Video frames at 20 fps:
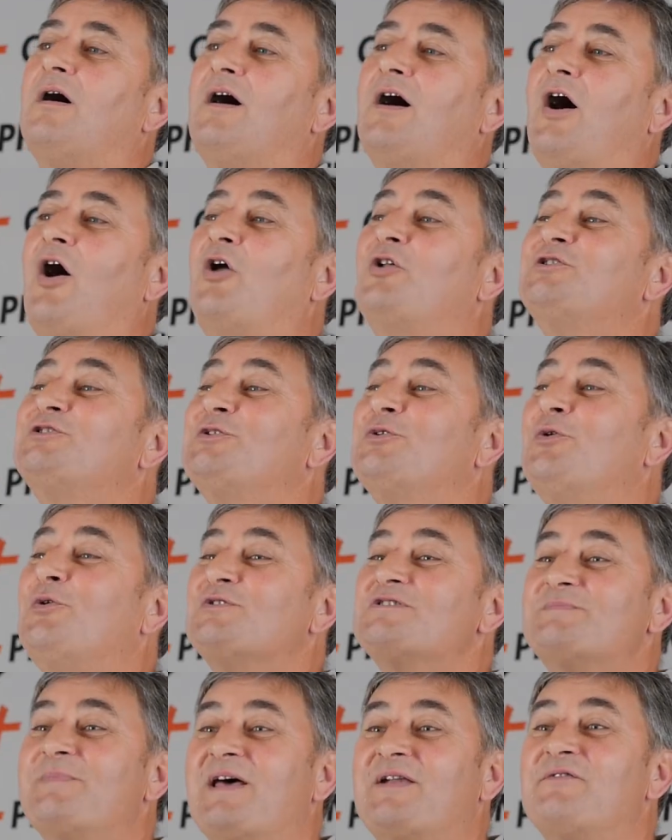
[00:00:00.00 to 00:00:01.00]
All
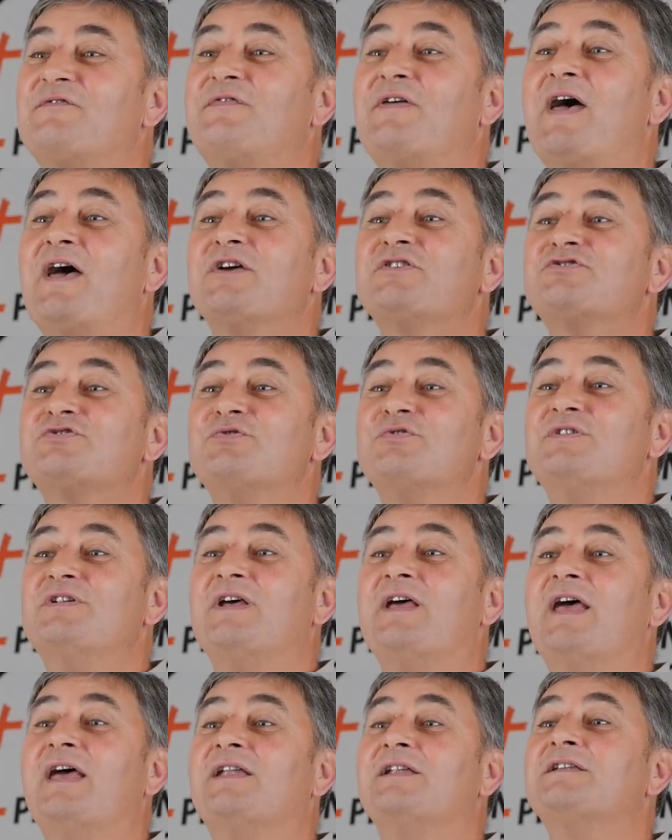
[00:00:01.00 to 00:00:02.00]
tools manufactured
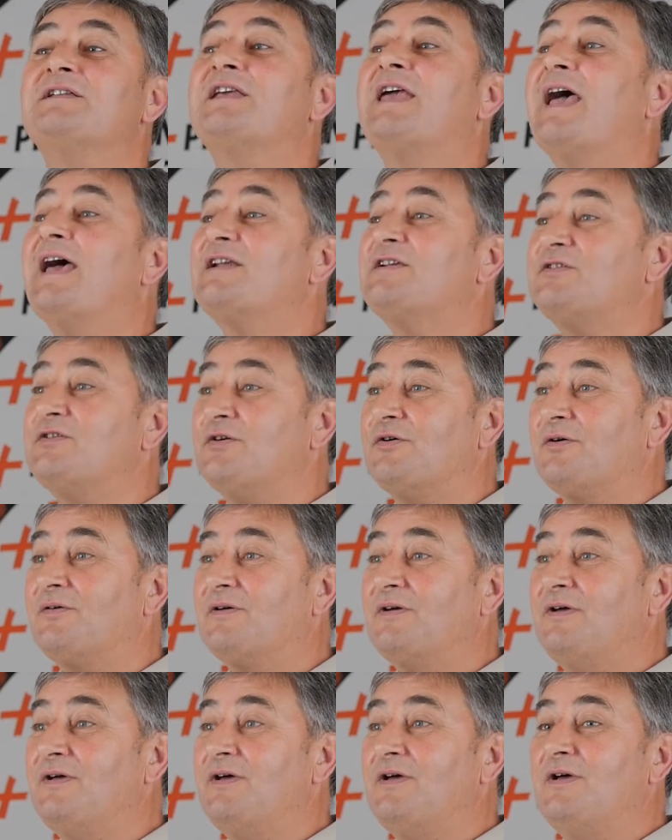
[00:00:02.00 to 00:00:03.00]
in Canada
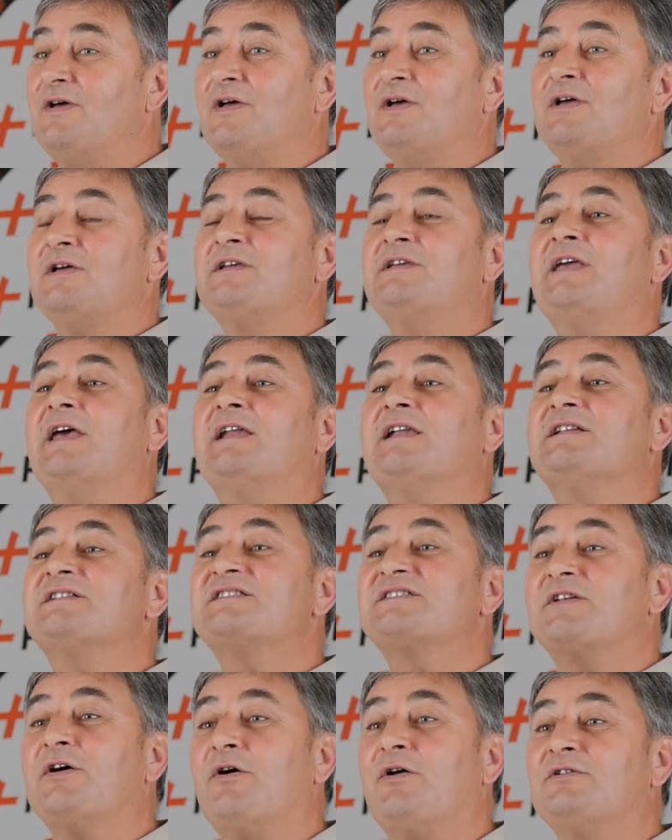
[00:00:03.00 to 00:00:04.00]
can
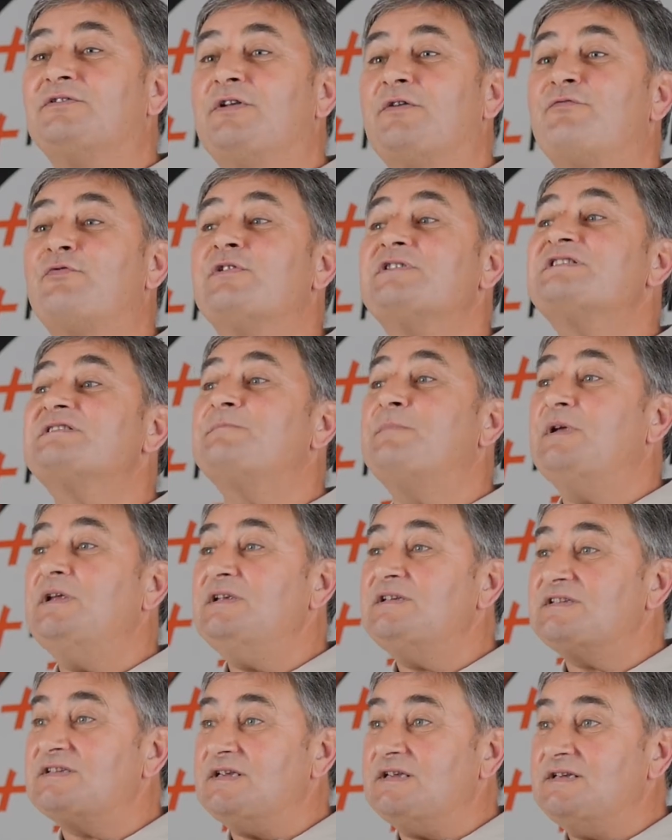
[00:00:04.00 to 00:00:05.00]
install different
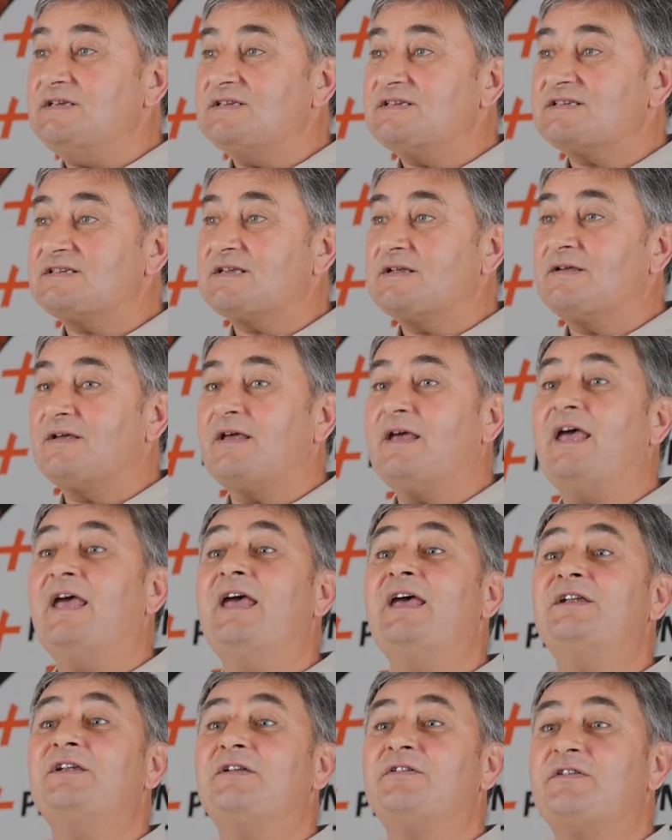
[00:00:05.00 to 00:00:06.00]
species
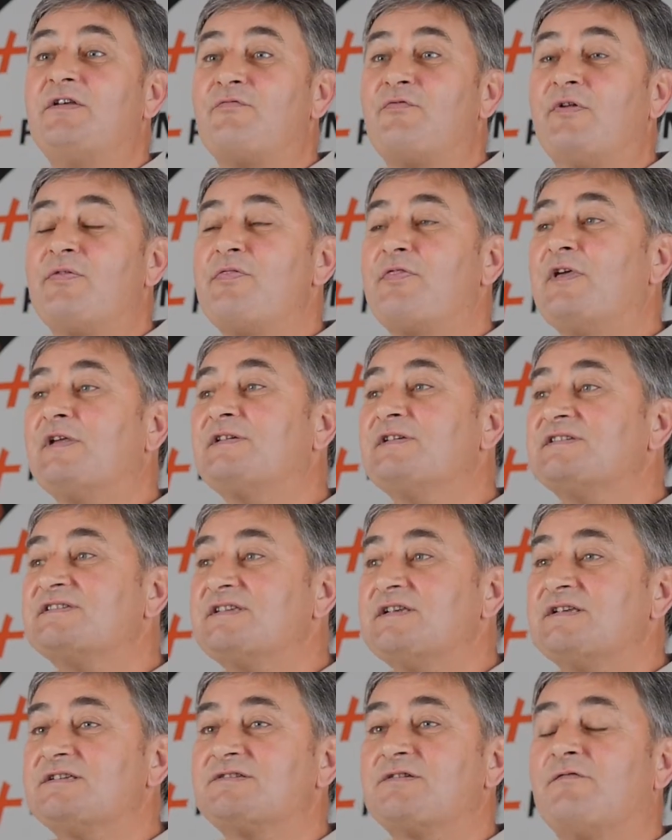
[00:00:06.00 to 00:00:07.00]
and different
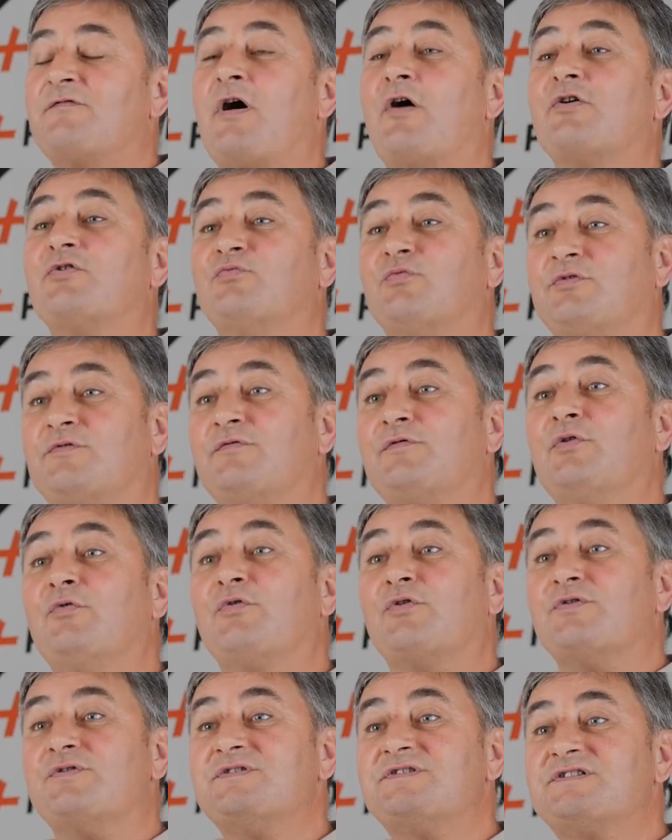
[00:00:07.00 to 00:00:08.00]
thicknesses of hardwood
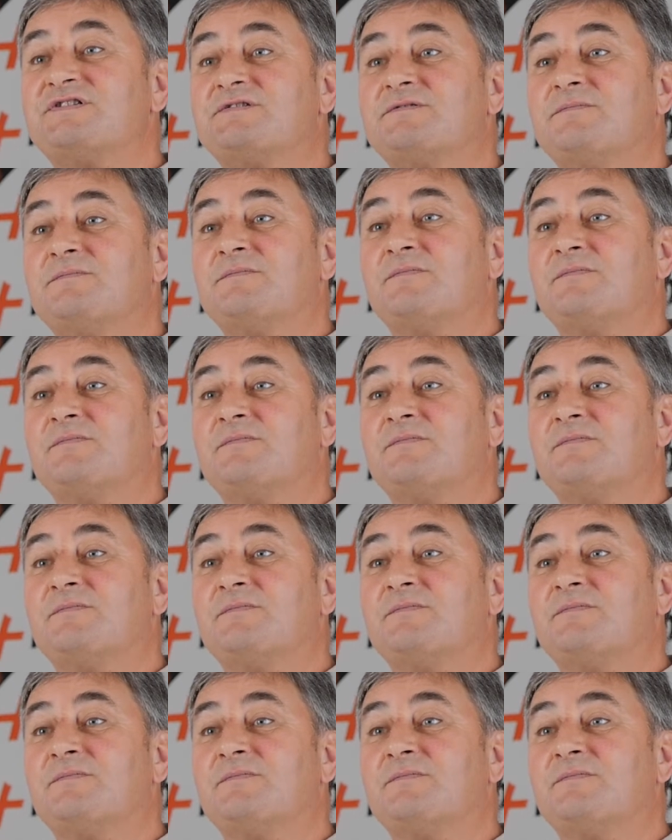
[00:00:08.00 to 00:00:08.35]
floors.